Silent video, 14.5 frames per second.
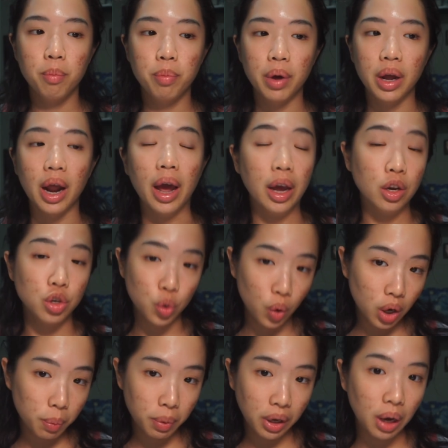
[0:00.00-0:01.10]
but I do want
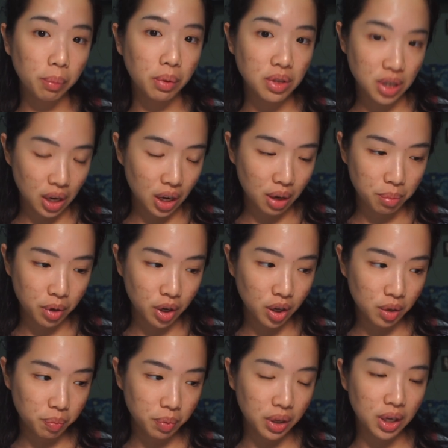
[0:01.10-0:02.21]
to pick up the second
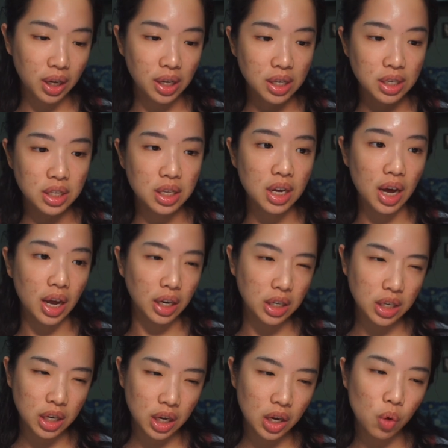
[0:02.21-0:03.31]
book because the
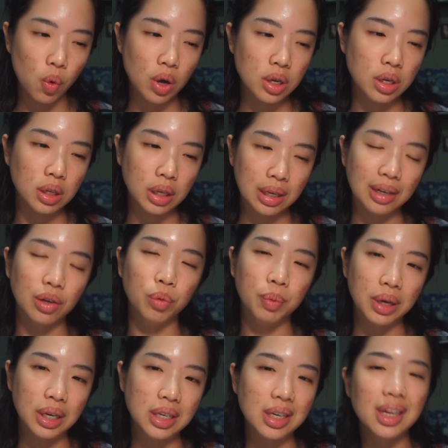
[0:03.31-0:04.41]
ending was a little
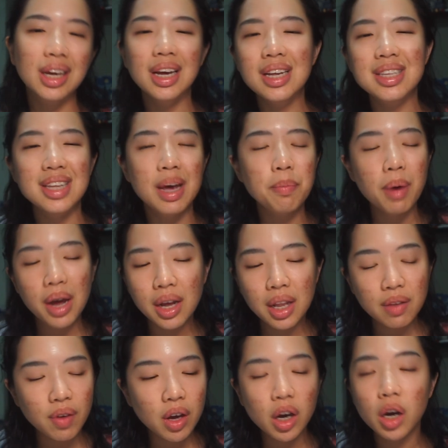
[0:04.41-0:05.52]
bit like a
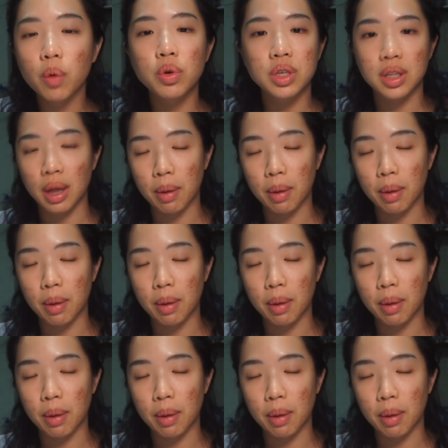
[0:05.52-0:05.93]
semi-cliffhanger. It wasn't that